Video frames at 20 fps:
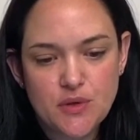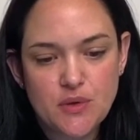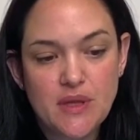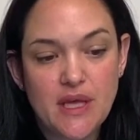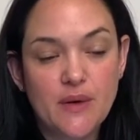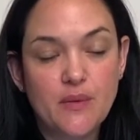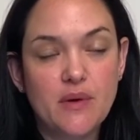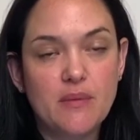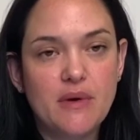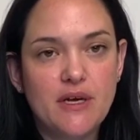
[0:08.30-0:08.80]

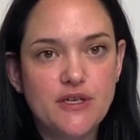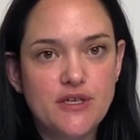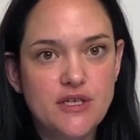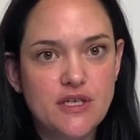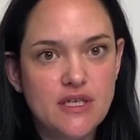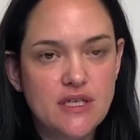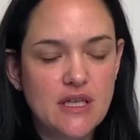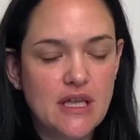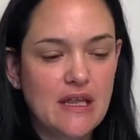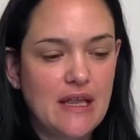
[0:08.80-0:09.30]
like we mentioned
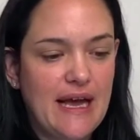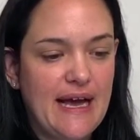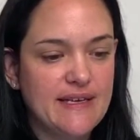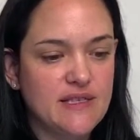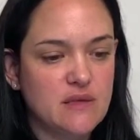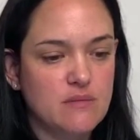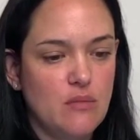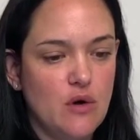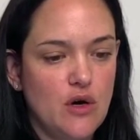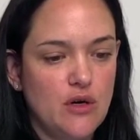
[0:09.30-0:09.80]
in the
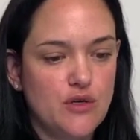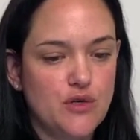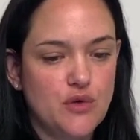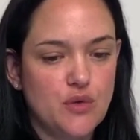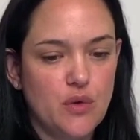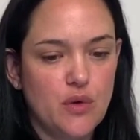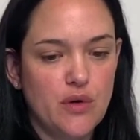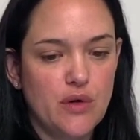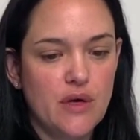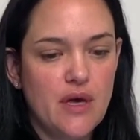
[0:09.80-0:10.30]
last
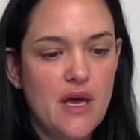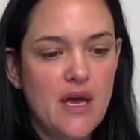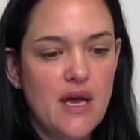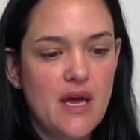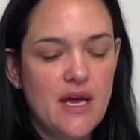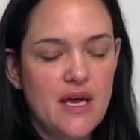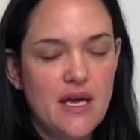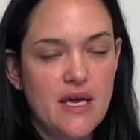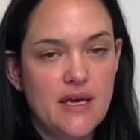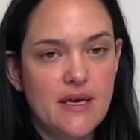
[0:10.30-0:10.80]
module,
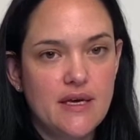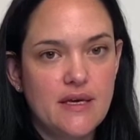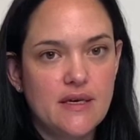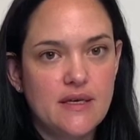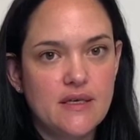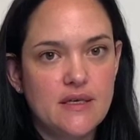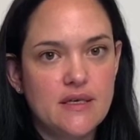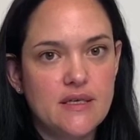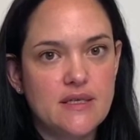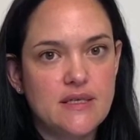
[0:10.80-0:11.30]

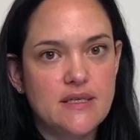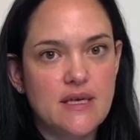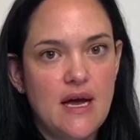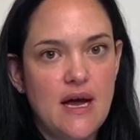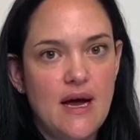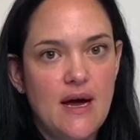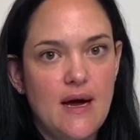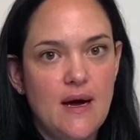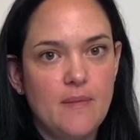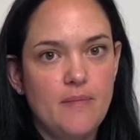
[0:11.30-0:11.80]
is
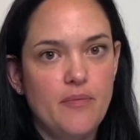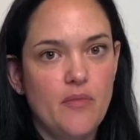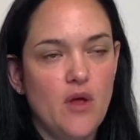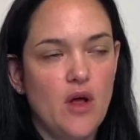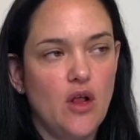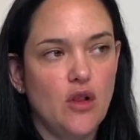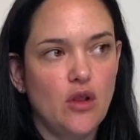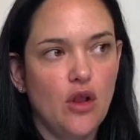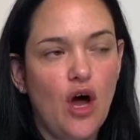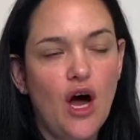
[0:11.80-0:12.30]
um, a
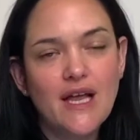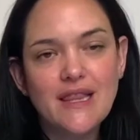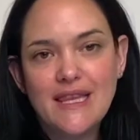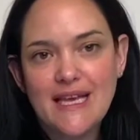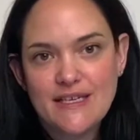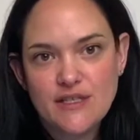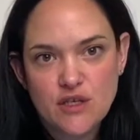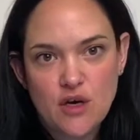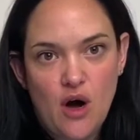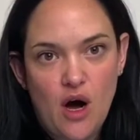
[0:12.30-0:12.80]
lot
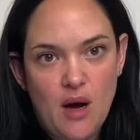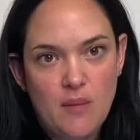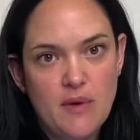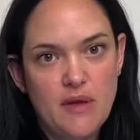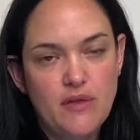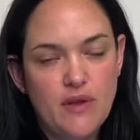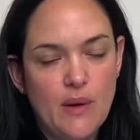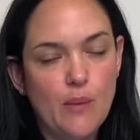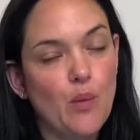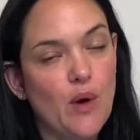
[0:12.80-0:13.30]
less common
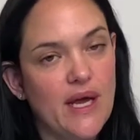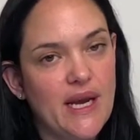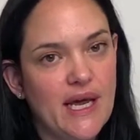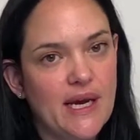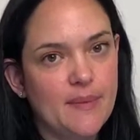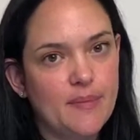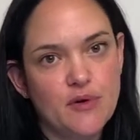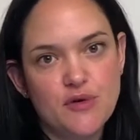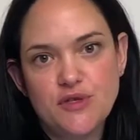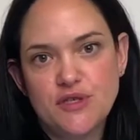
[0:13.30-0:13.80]
than white
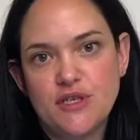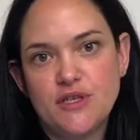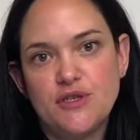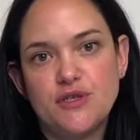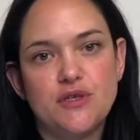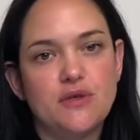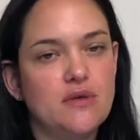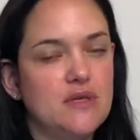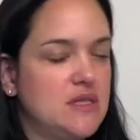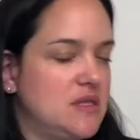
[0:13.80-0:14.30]
adipose
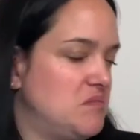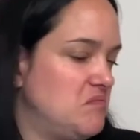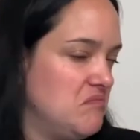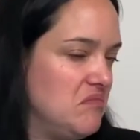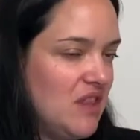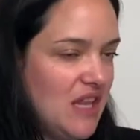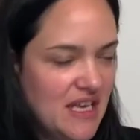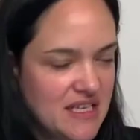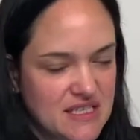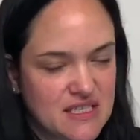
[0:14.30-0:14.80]
tissue. It's
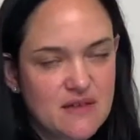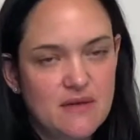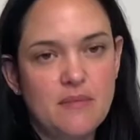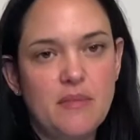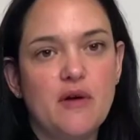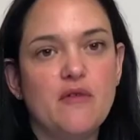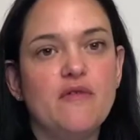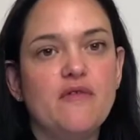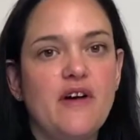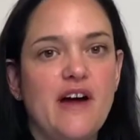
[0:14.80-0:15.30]
less than
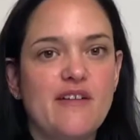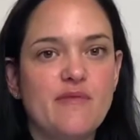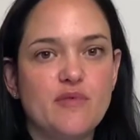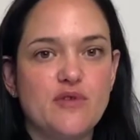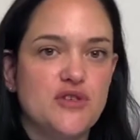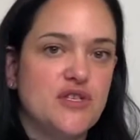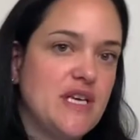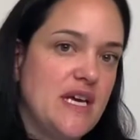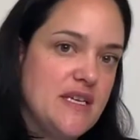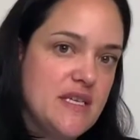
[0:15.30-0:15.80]
about
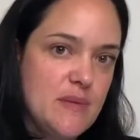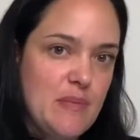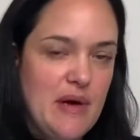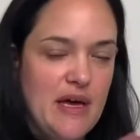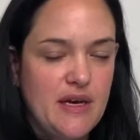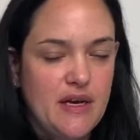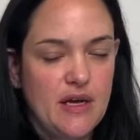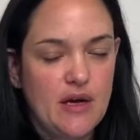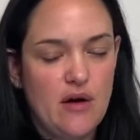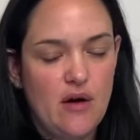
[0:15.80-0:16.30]
5%
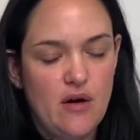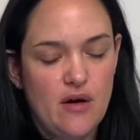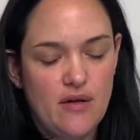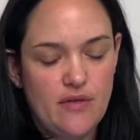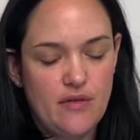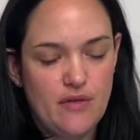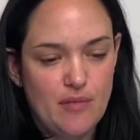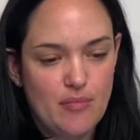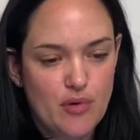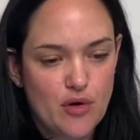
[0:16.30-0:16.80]
depending on
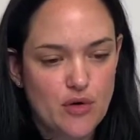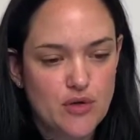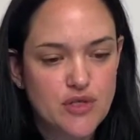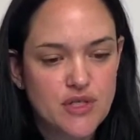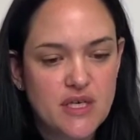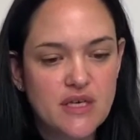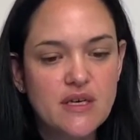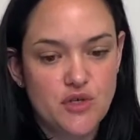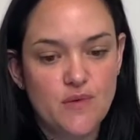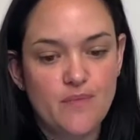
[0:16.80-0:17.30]
the
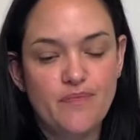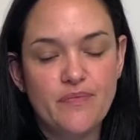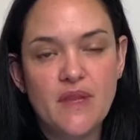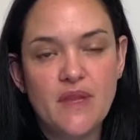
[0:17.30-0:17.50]
person.